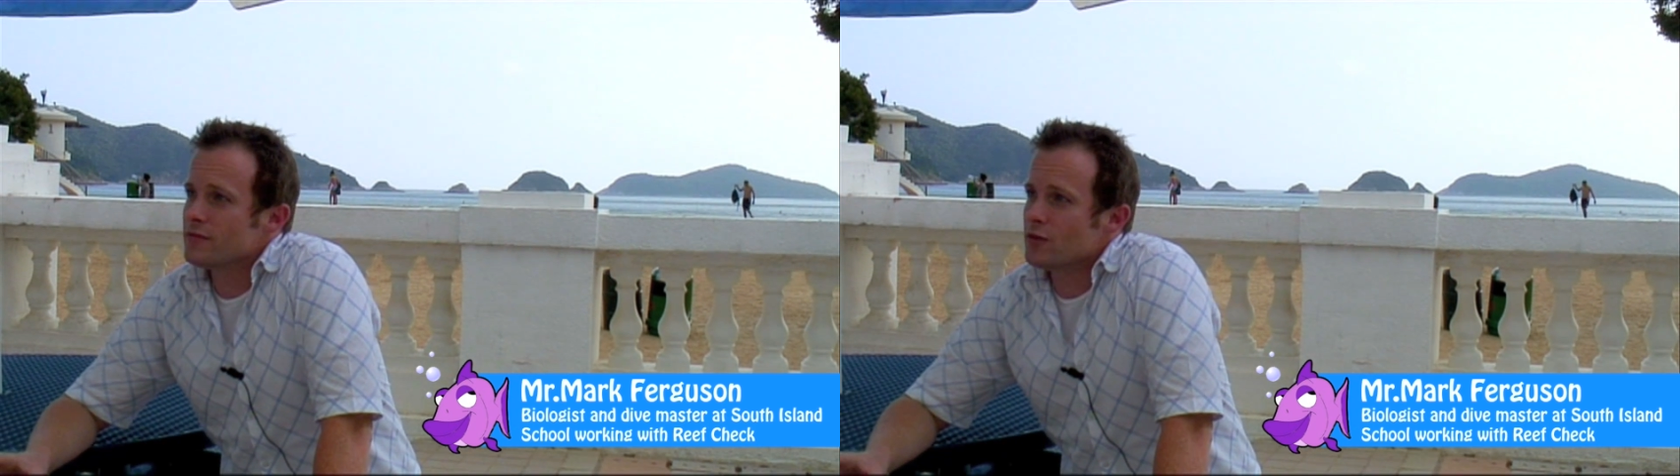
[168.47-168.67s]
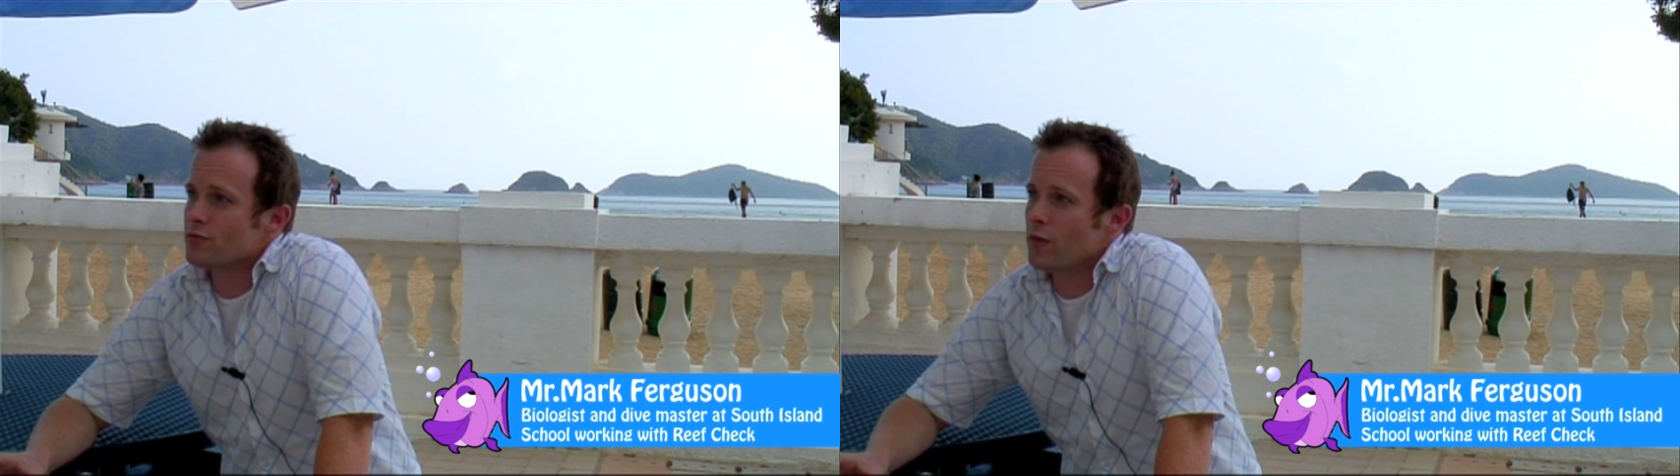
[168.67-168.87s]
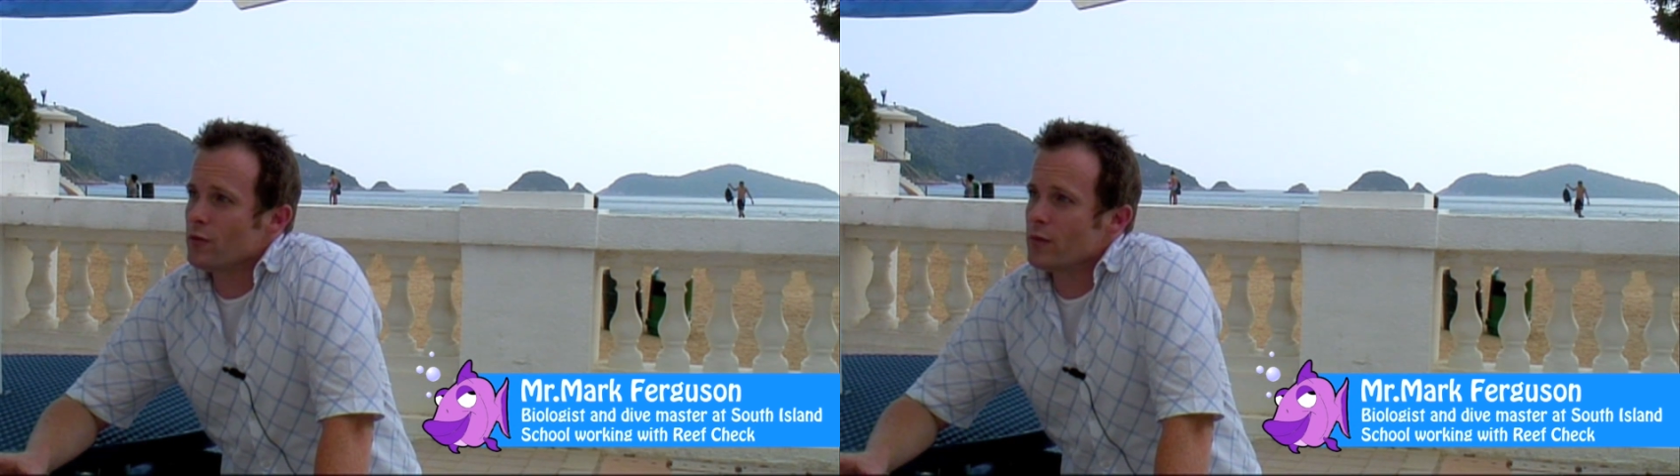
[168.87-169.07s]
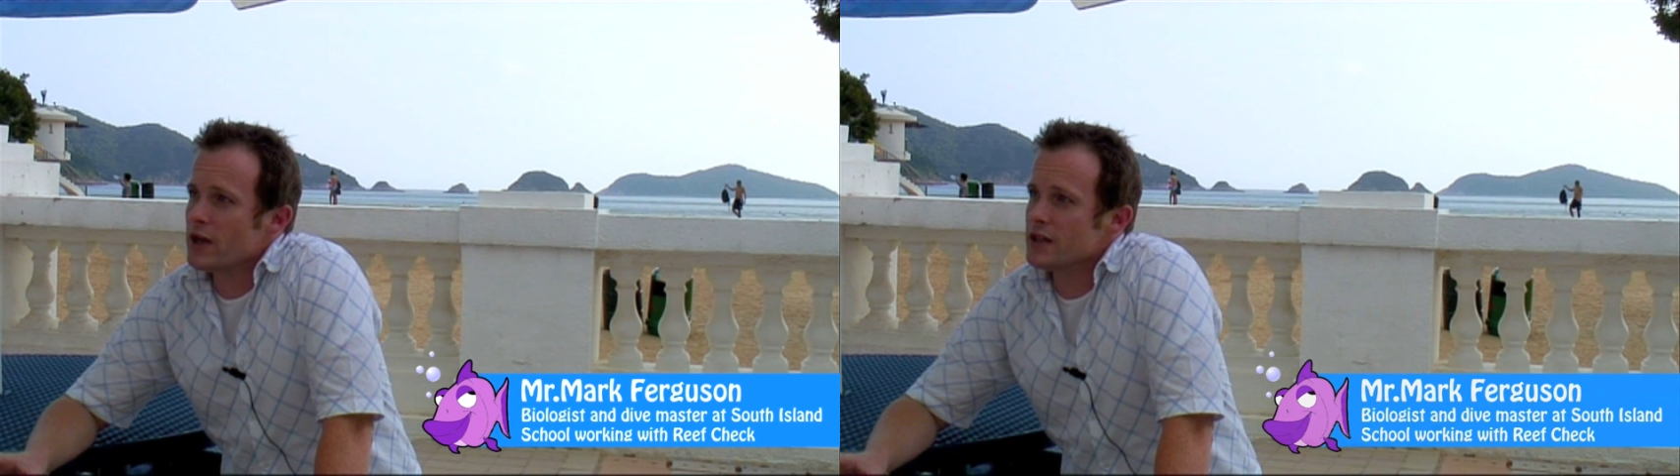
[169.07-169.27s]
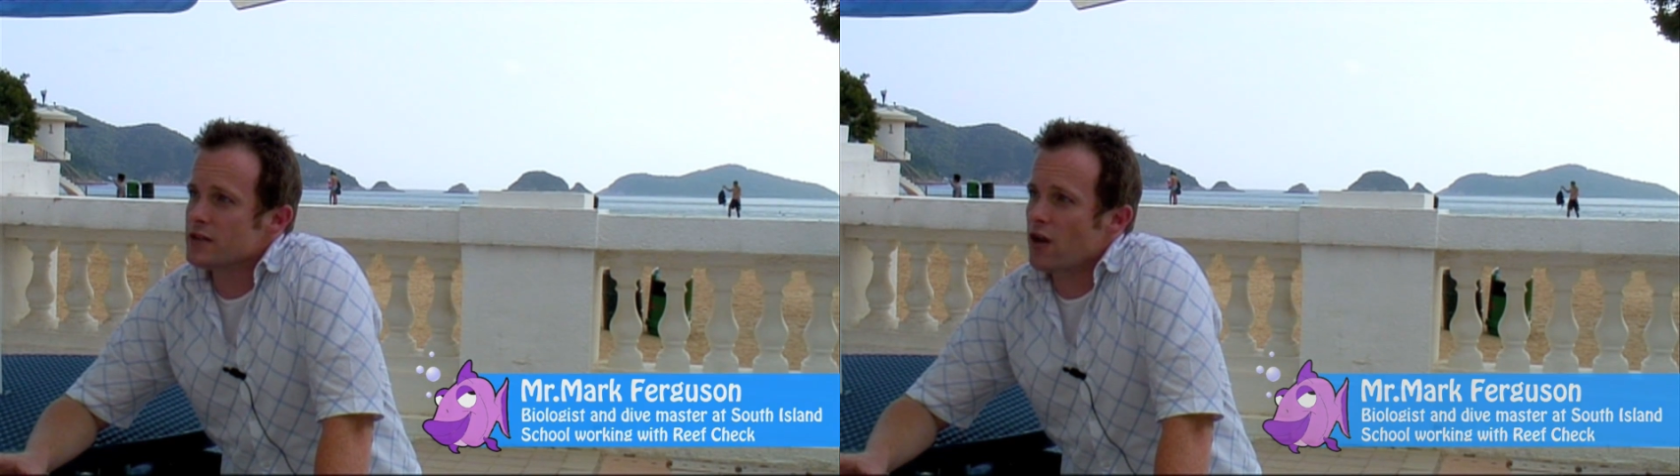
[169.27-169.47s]
The problem
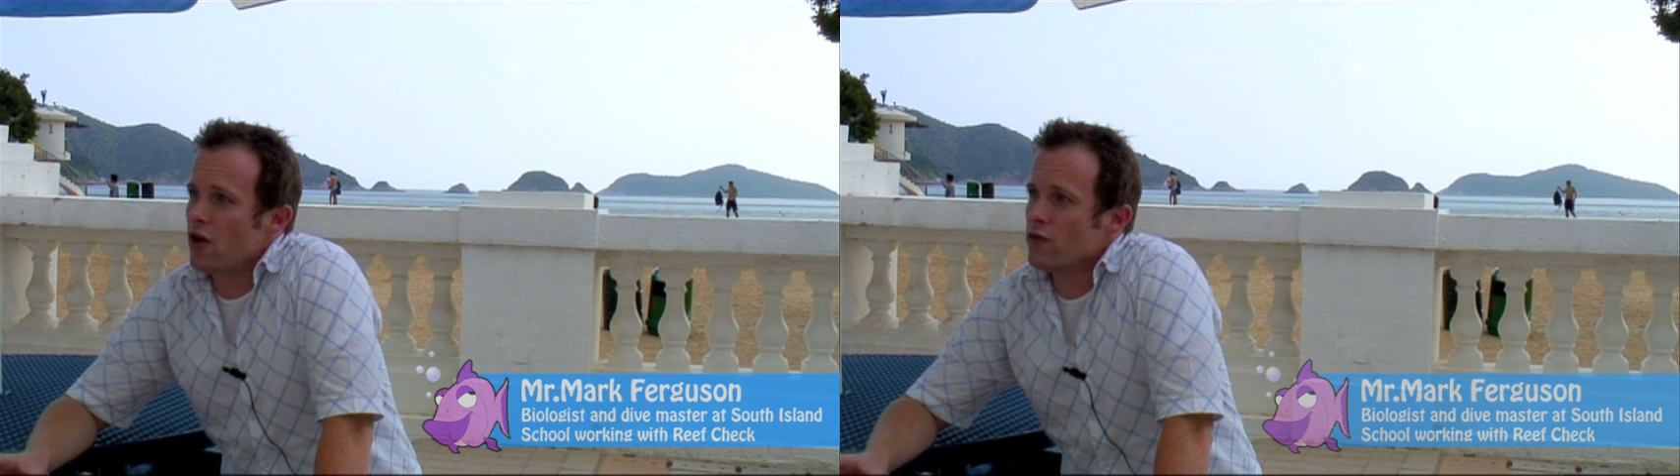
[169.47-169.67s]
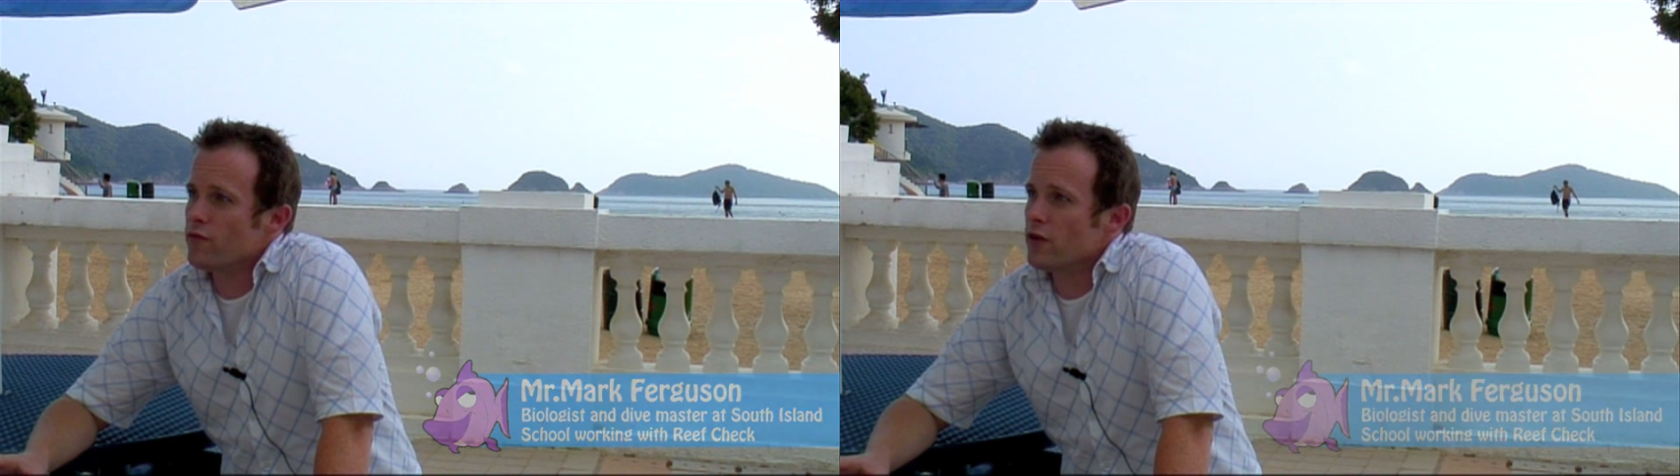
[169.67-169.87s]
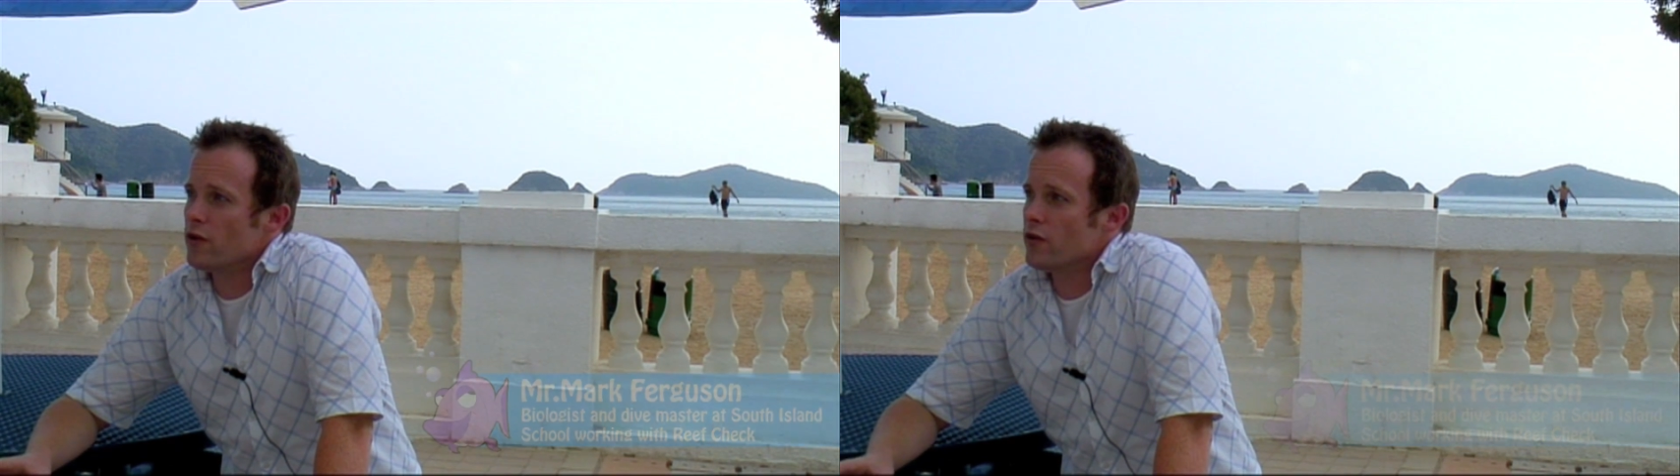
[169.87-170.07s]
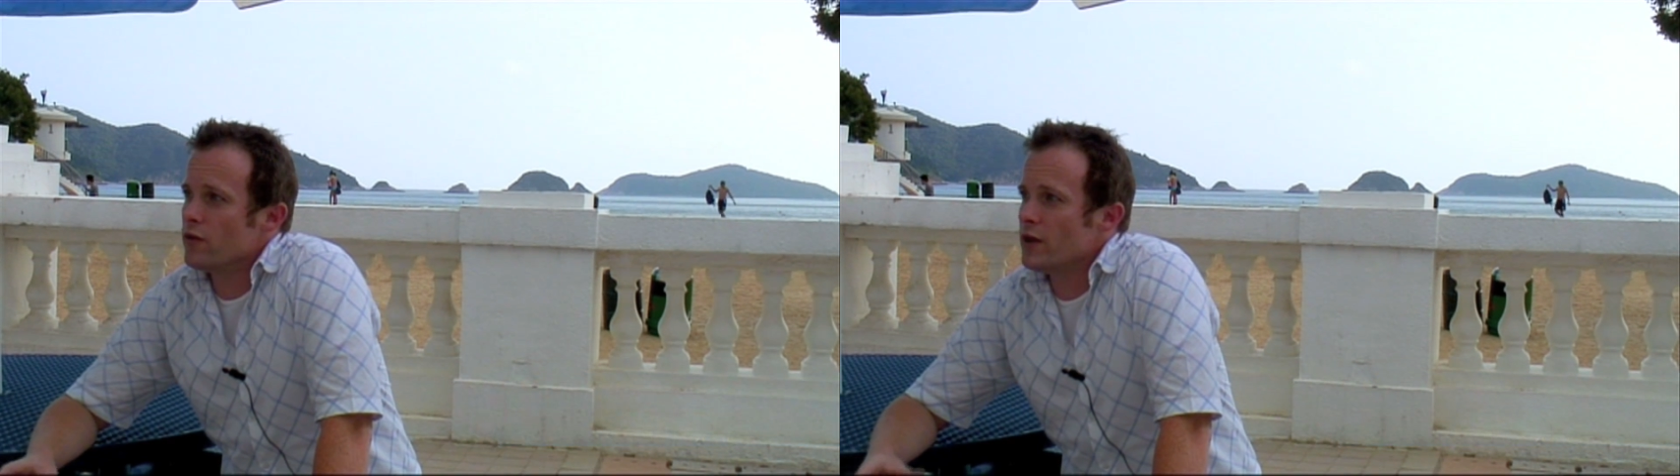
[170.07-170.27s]
is over